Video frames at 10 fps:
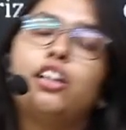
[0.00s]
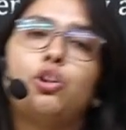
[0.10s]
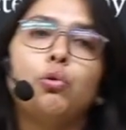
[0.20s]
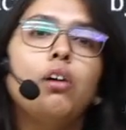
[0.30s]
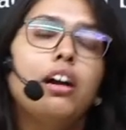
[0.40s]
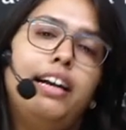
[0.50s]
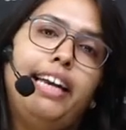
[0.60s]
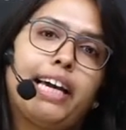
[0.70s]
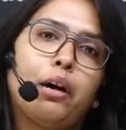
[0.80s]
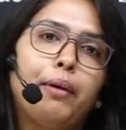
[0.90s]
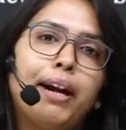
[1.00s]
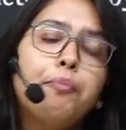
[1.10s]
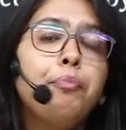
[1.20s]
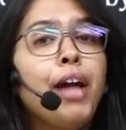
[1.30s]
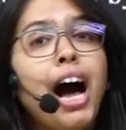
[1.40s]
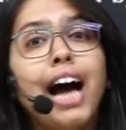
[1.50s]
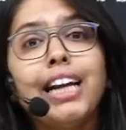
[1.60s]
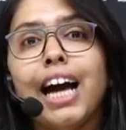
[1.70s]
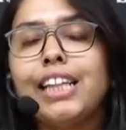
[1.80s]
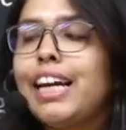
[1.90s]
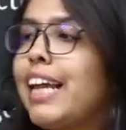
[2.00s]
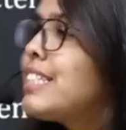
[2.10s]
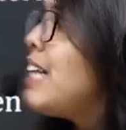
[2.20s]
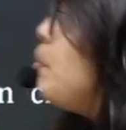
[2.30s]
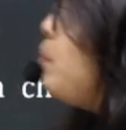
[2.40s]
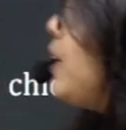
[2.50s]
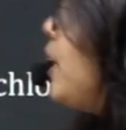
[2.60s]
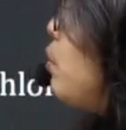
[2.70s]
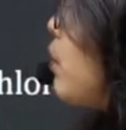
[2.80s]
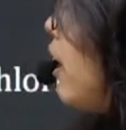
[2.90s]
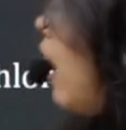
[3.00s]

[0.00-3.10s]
to liquid. Another example that you are